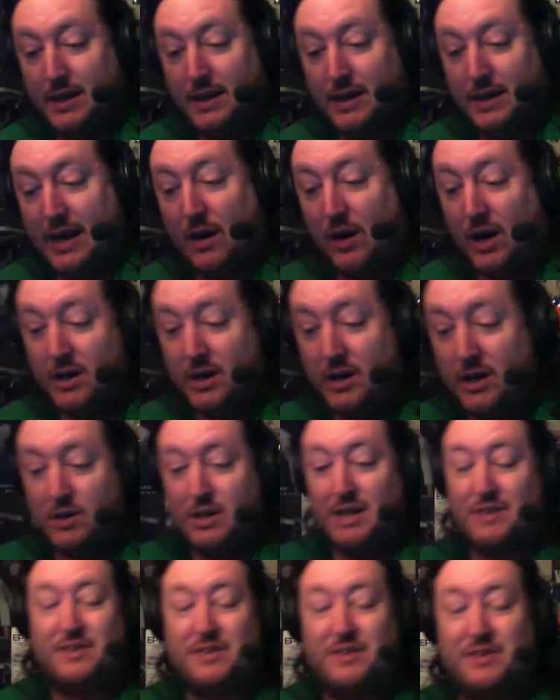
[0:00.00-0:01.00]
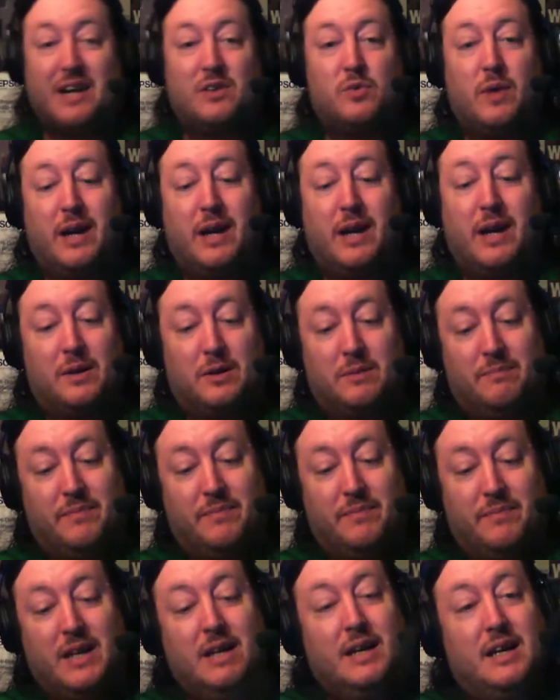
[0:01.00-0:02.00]
Now, underneath that cradle
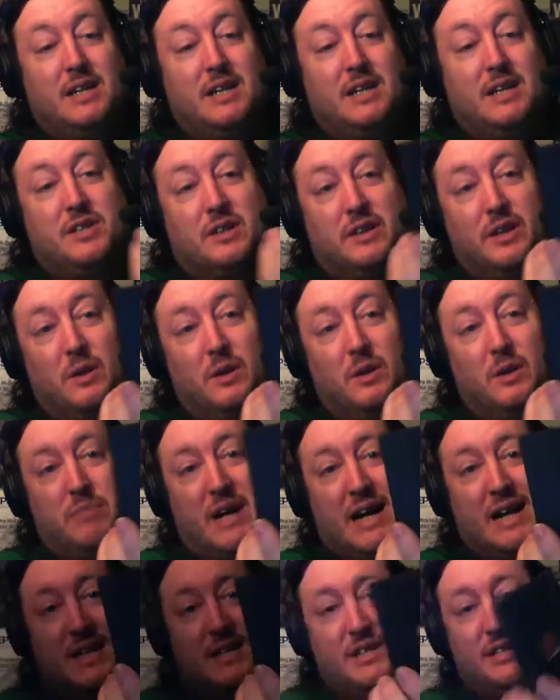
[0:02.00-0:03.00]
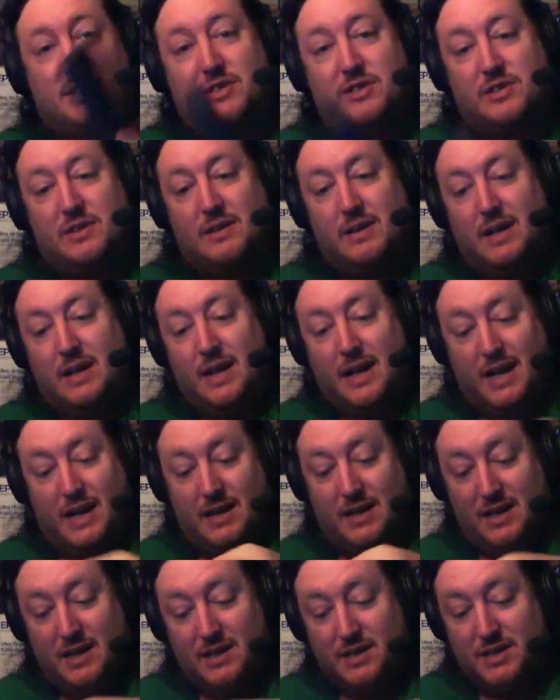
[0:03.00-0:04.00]
is a little box, and
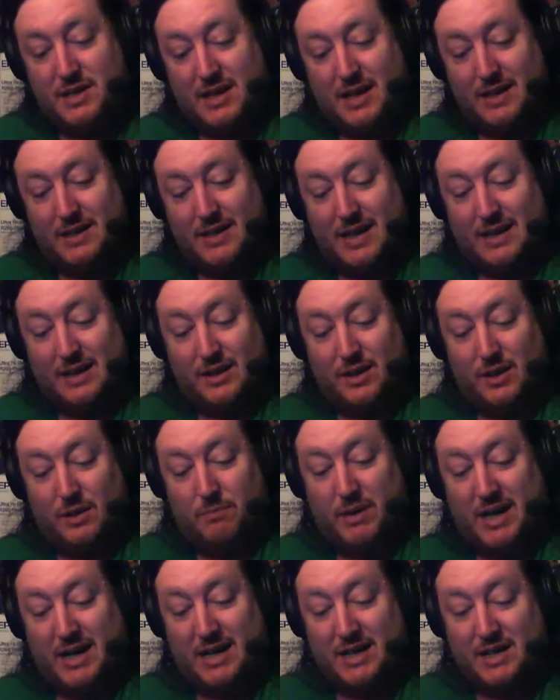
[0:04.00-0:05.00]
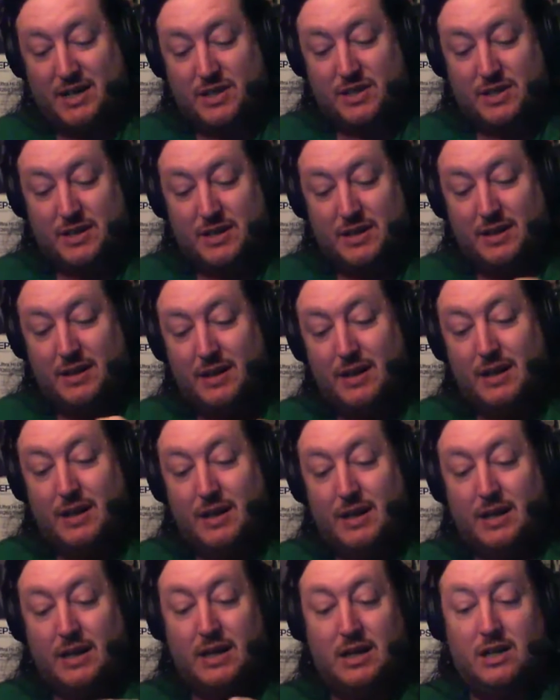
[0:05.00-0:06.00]
inside that little box
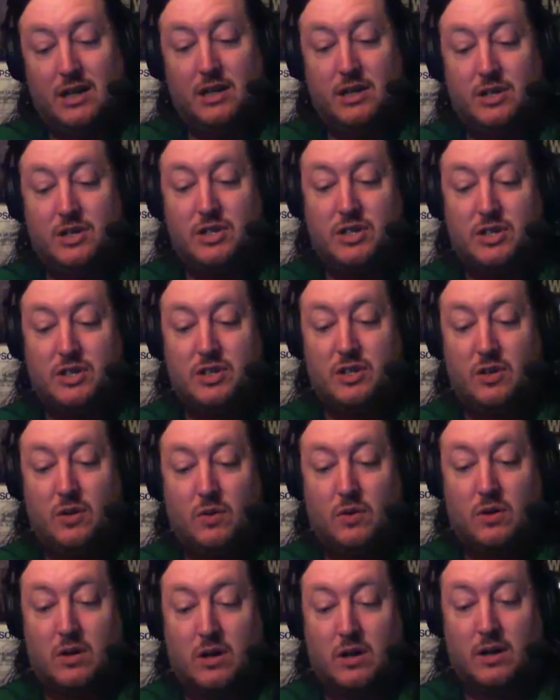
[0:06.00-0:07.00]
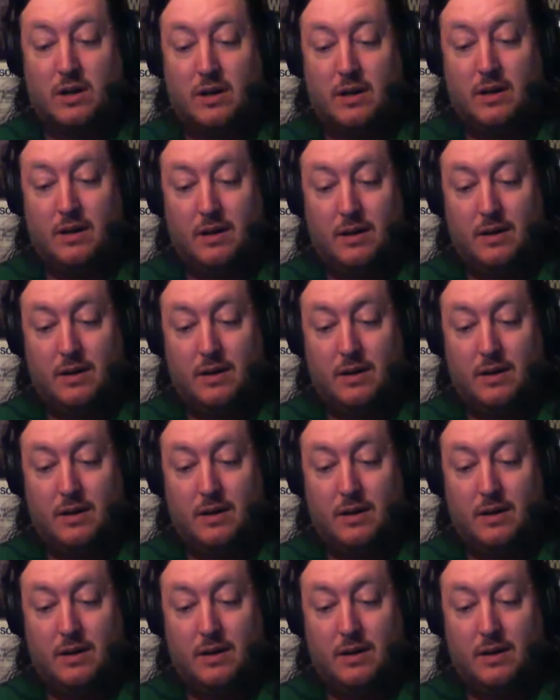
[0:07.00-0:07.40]
is your